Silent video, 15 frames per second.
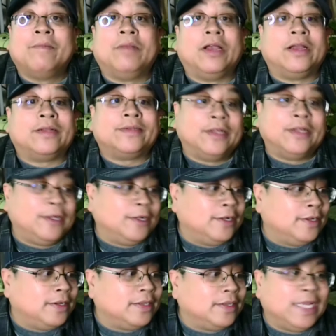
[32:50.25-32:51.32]
but
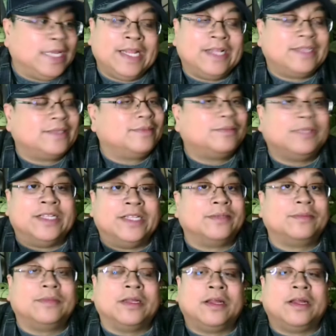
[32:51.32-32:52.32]
uh, and it didn't.